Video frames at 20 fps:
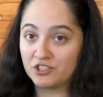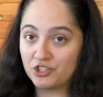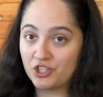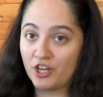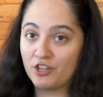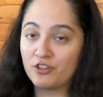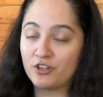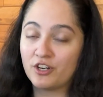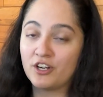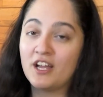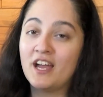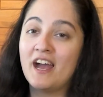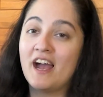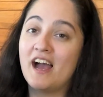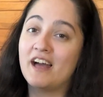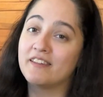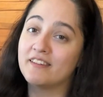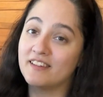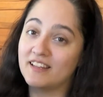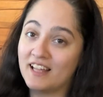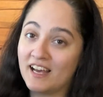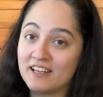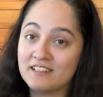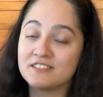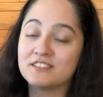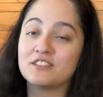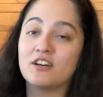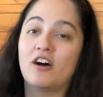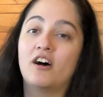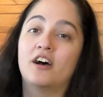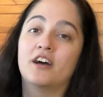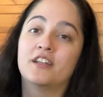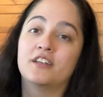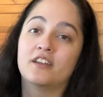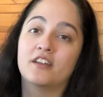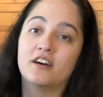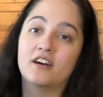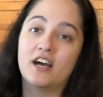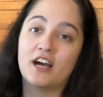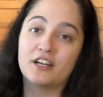other and less
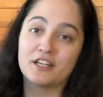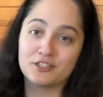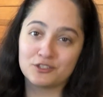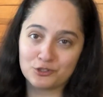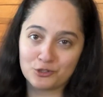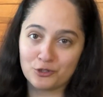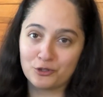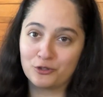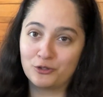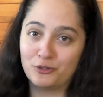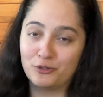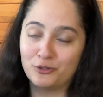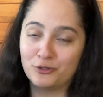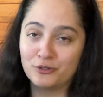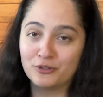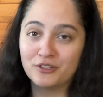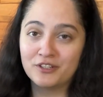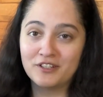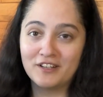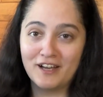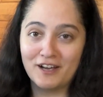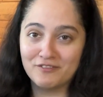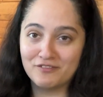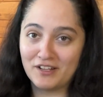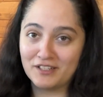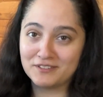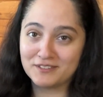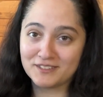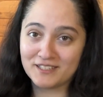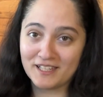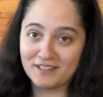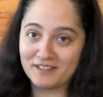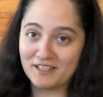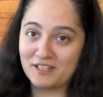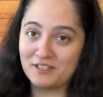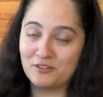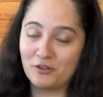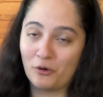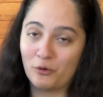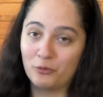on external events that they
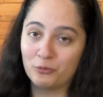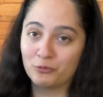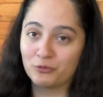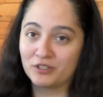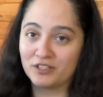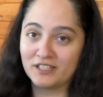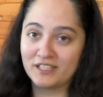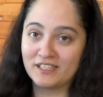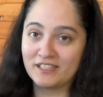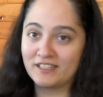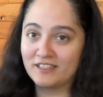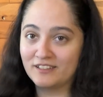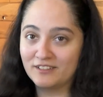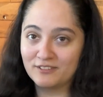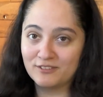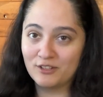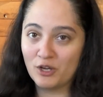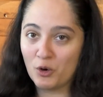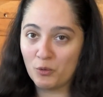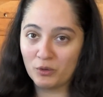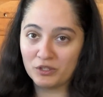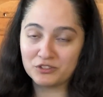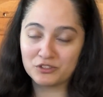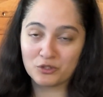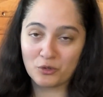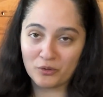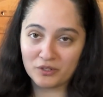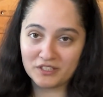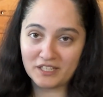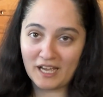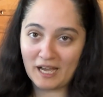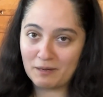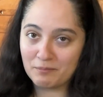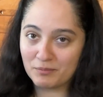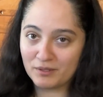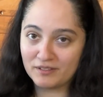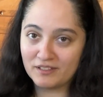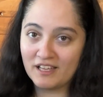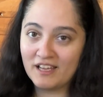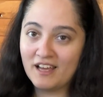don't really know what's going to
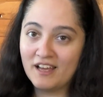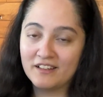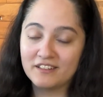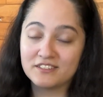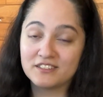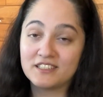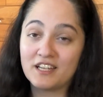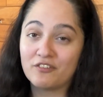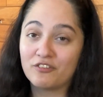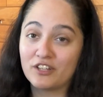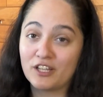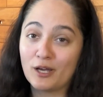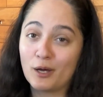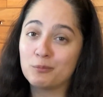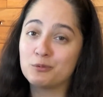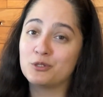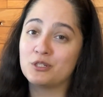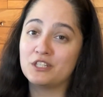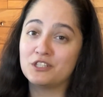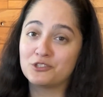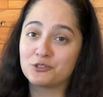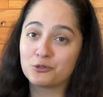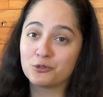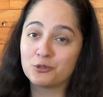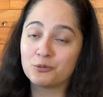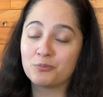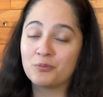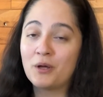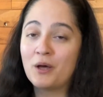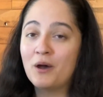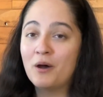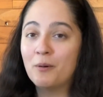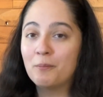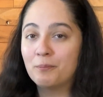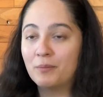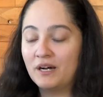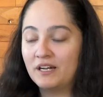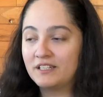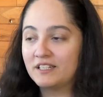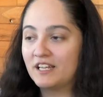happen. It's definitely up to each group,
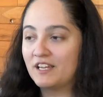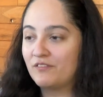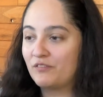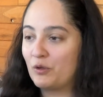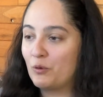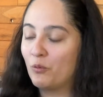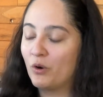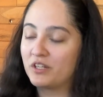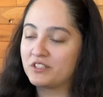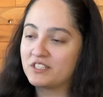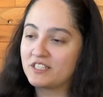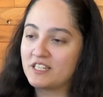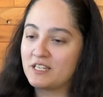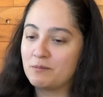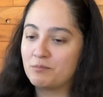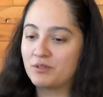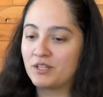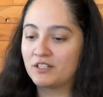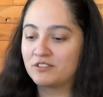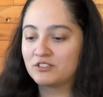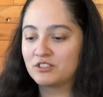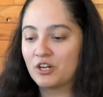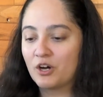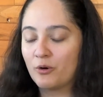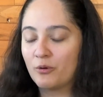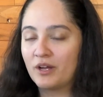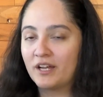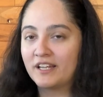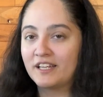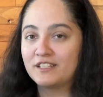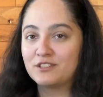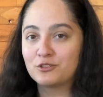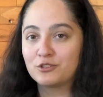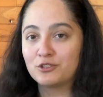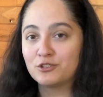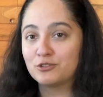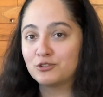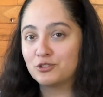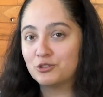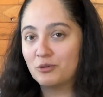but if you want to keep things going,
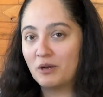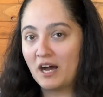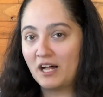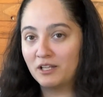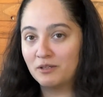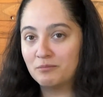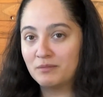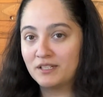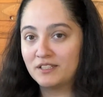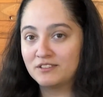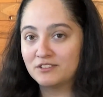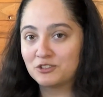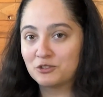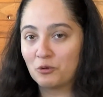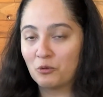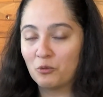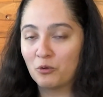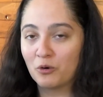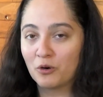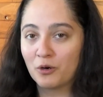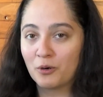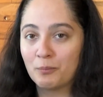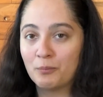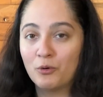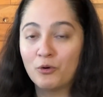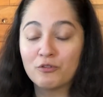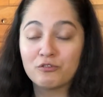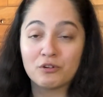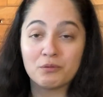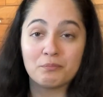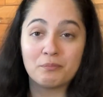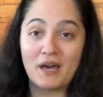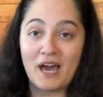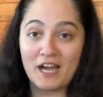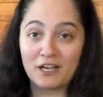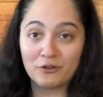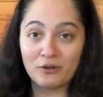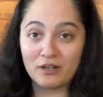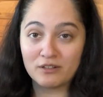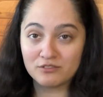introduce new elements, or pull from
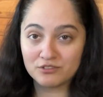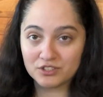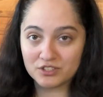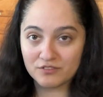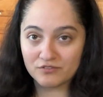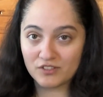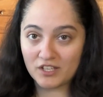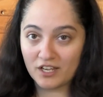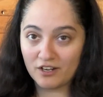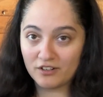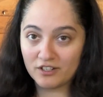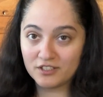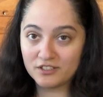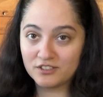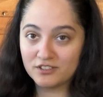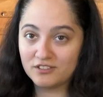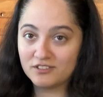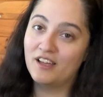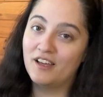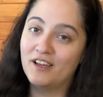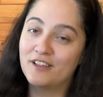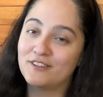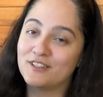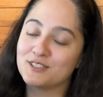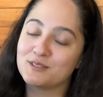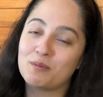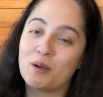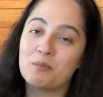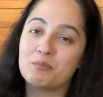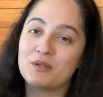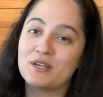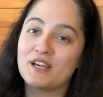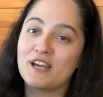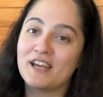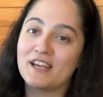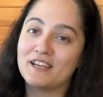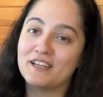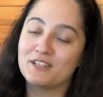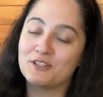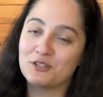backgrounds of characters, this might be
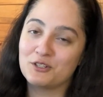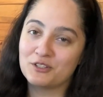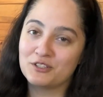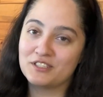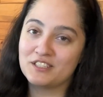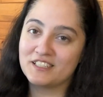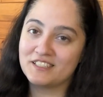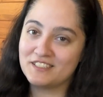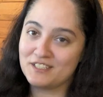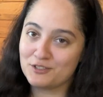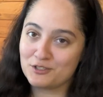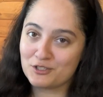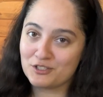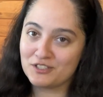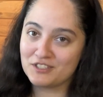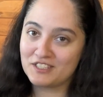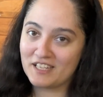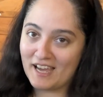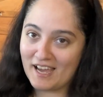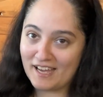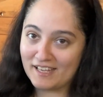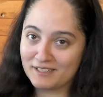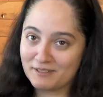a good addition to add.